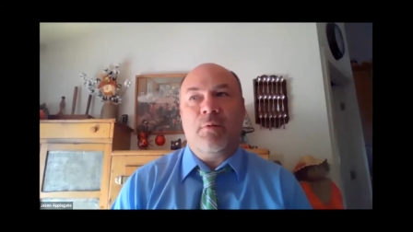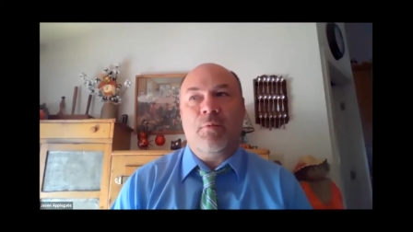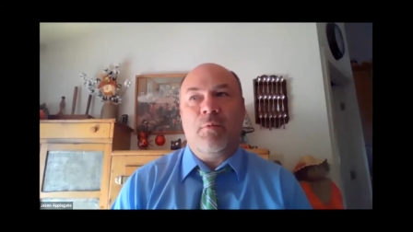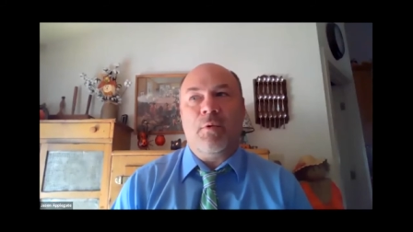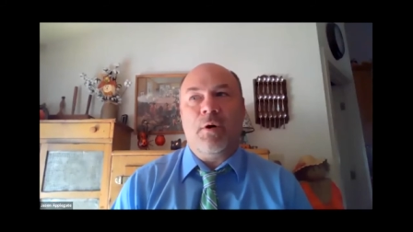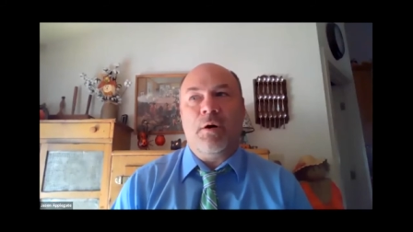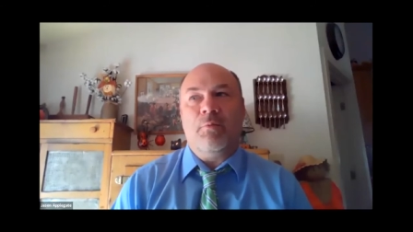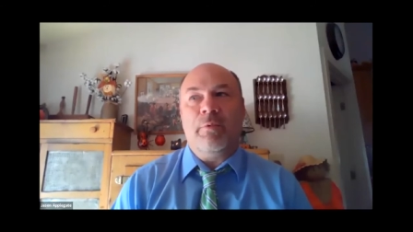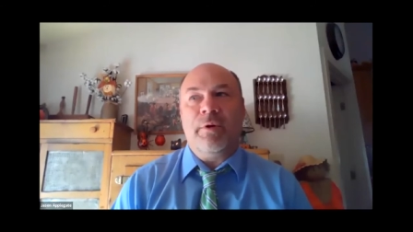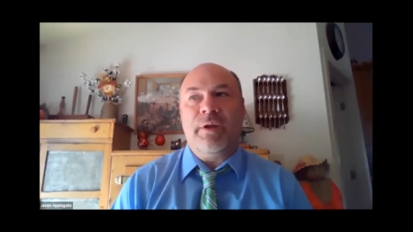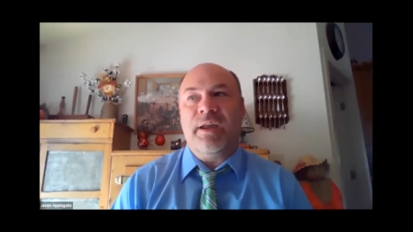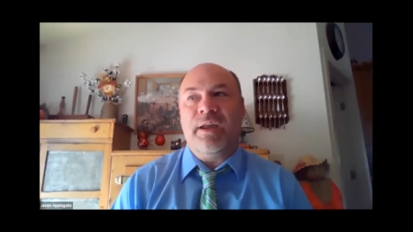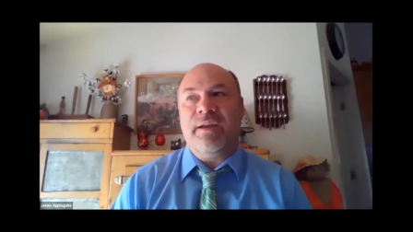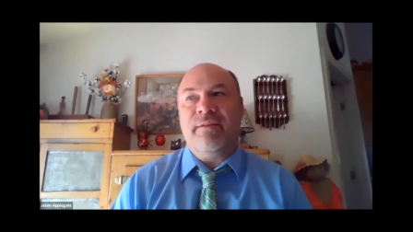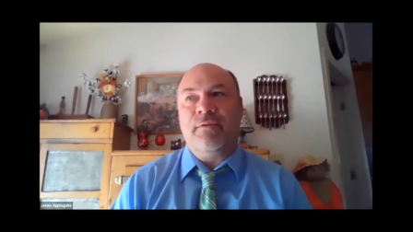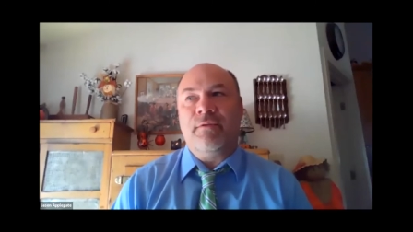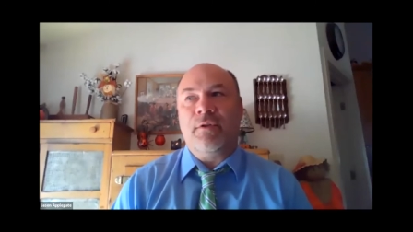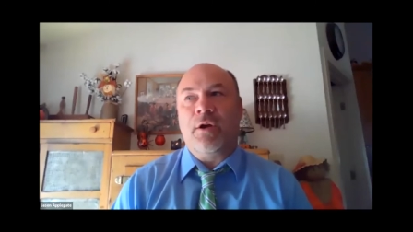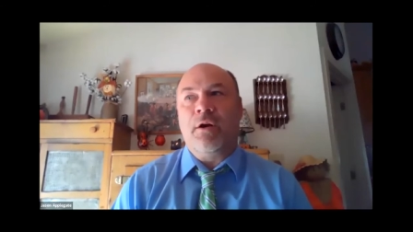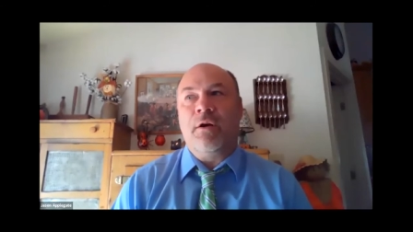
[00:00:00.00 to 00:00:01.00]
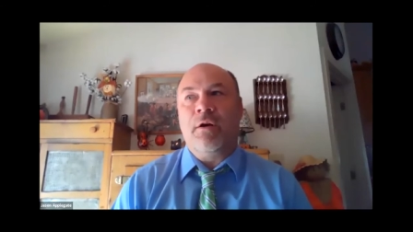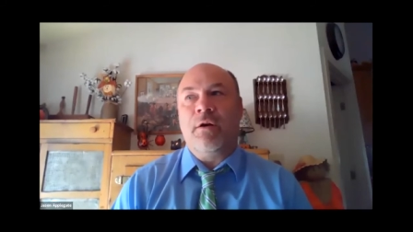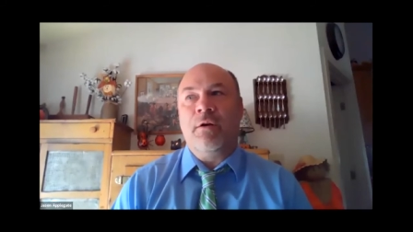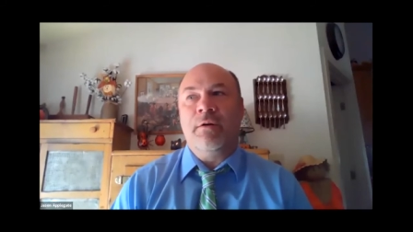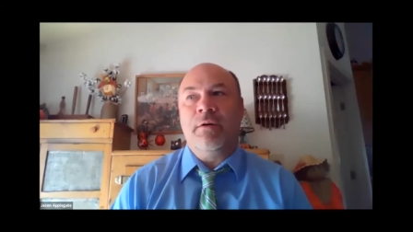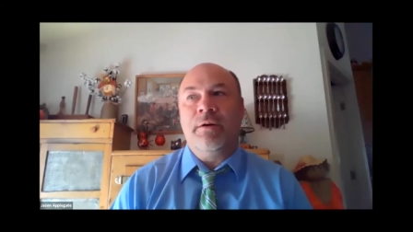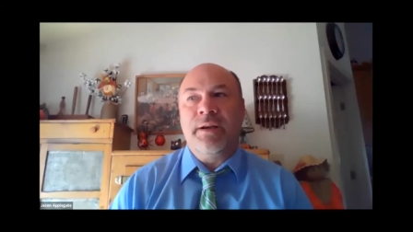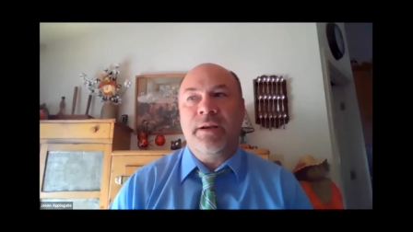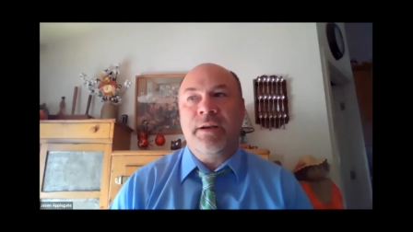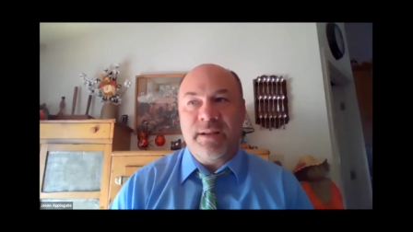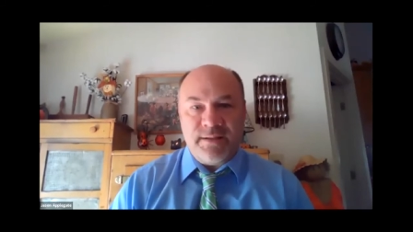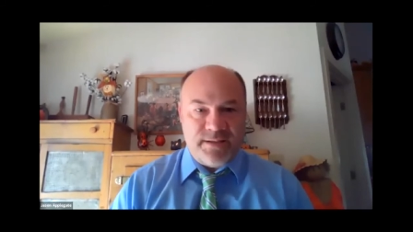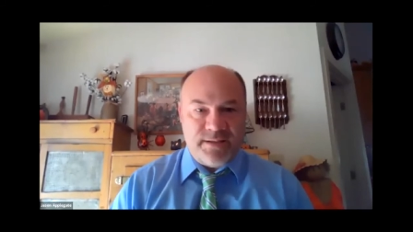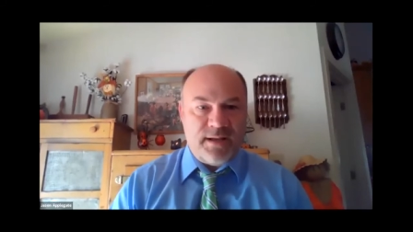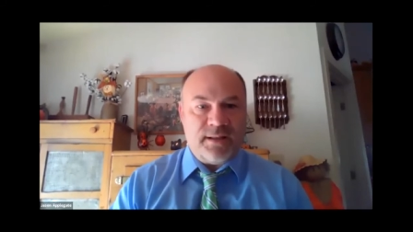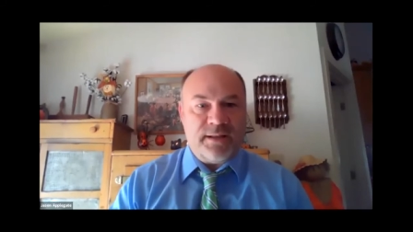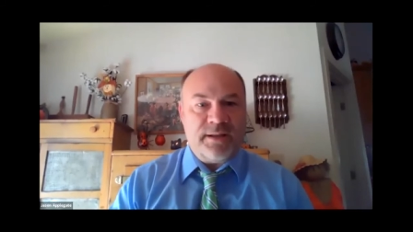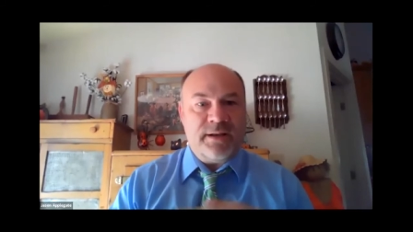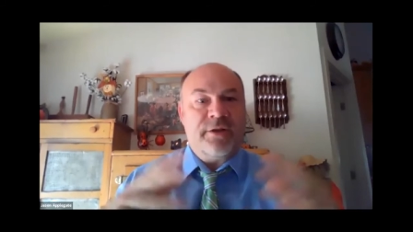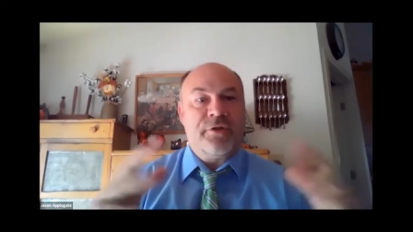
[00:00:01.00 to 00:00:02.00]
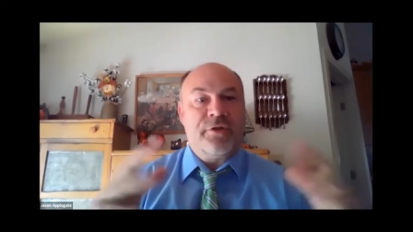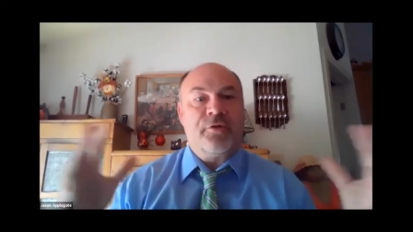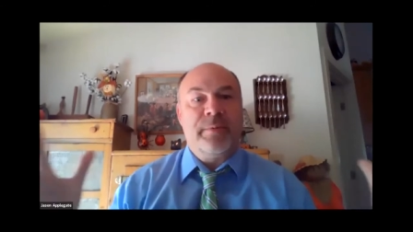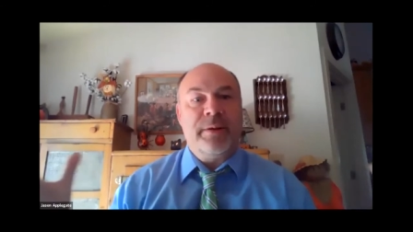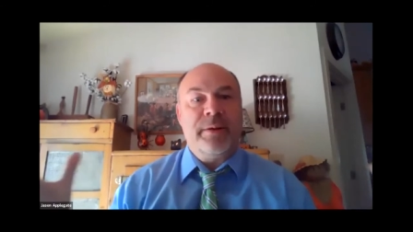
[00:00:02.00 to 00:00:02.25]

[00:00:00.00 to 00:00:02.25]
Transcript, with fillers: what we have learned and telling other